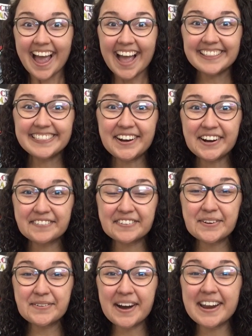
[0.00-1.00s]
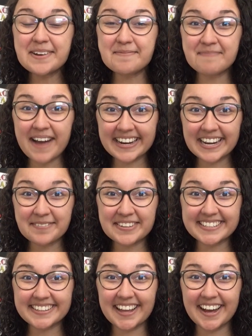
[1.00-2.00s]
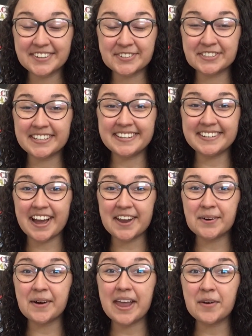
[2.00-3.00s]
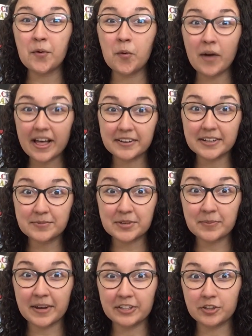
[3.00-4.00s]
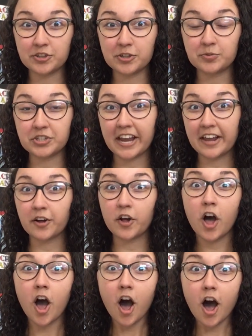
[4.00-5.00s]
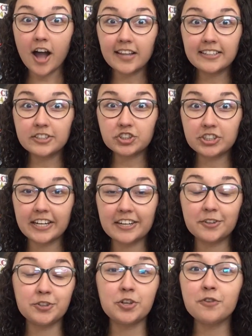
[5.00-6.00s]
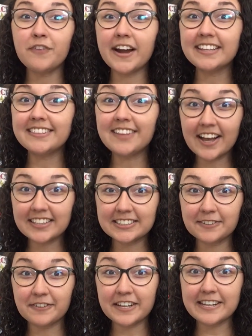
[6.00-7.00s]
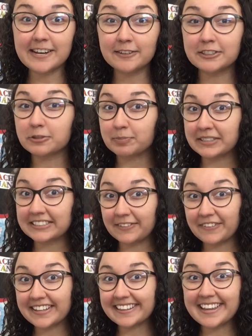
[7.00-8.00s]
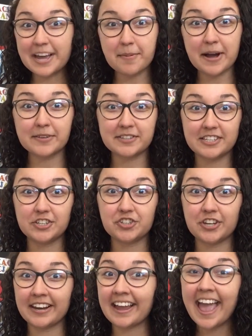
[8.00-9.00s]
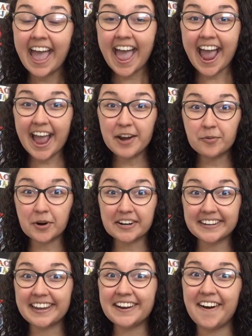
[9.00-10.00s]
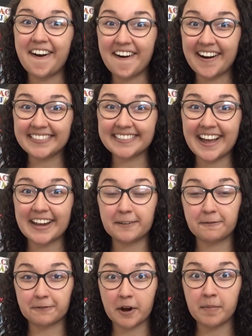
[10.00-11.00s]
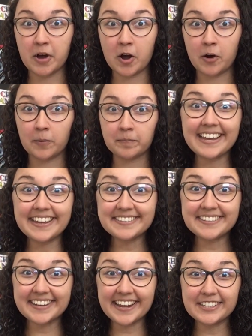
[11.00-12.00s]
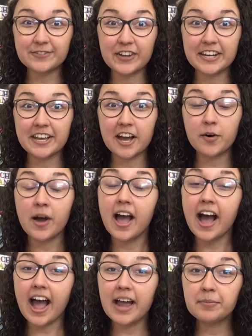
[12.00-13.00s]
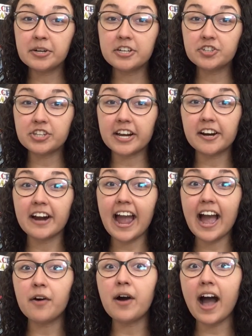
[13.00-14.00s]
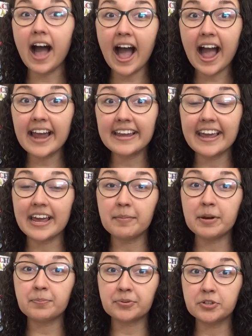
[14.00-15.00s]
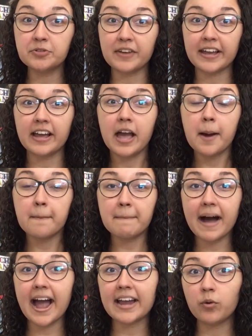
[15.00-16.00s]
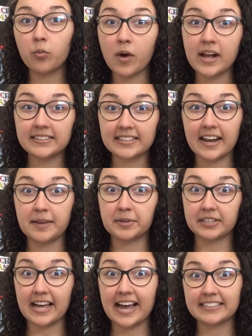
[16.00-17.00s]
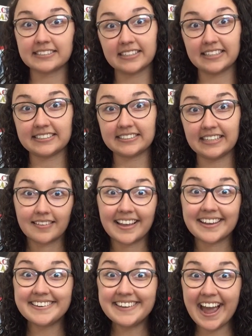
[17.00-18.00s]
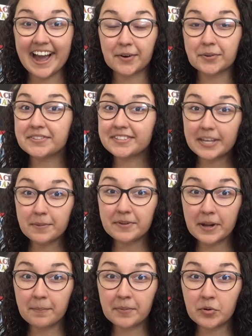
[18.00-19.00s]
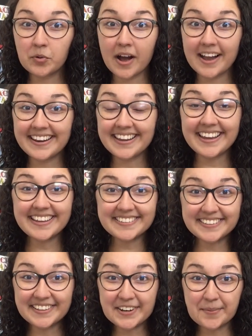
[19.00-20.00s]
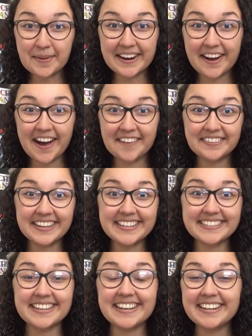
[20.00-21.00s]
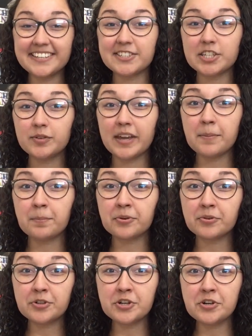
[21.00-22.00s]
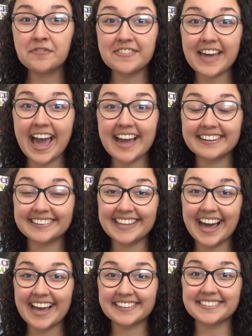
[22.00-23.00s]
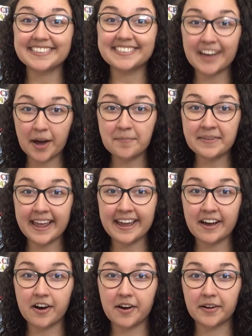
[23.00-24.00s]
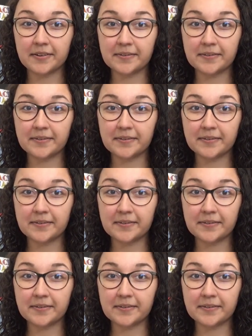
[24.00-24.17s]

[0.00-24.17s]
Hello everyone, my name is Alejandra Londoño and welcome to my YouTube channel. On this channel, you find lots of videos specifically about teaching and working online from home. In today's video, I'm going to share how I am improving my one-time class listing. Now, tip number one is a little bit obvious. It is to improve that class thumbnail.